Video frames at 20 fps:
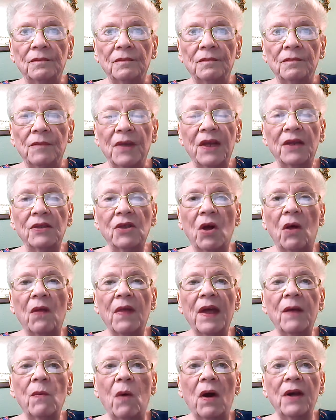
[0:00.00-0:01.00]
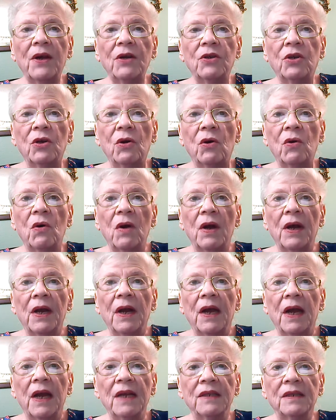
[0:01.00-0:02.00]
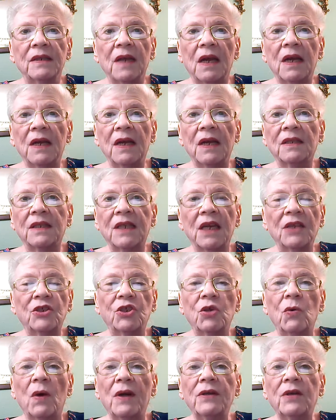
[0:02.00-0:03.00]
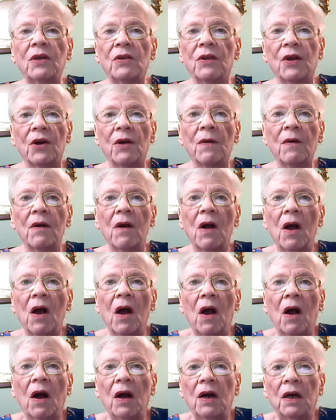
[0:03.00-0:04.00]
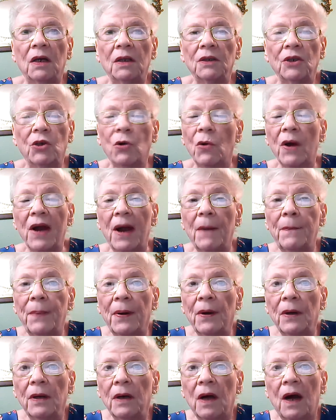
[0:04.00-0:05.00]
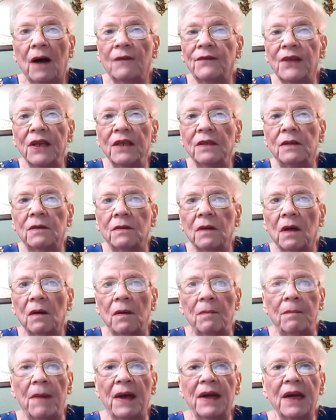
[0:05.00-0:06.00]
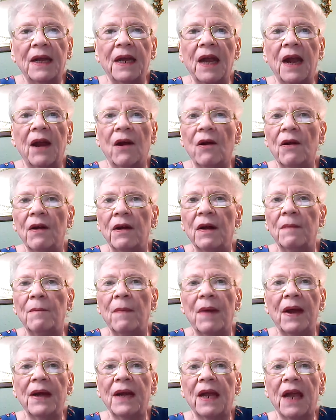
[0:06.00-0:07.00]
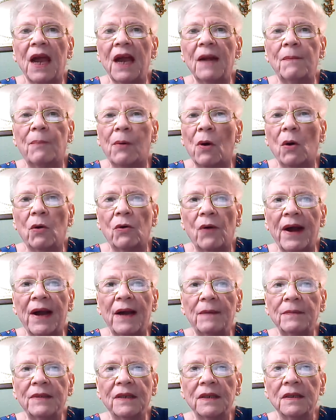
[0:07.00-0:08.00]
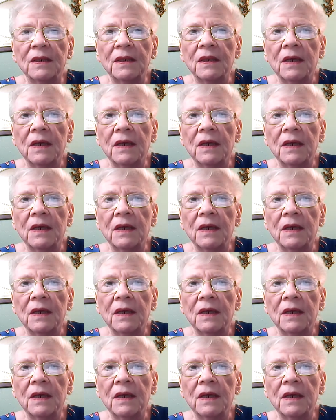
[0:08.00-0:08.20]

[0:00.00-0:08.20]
Because all they want to do is, is get you into their grip of these Medicare and Medicaid programs.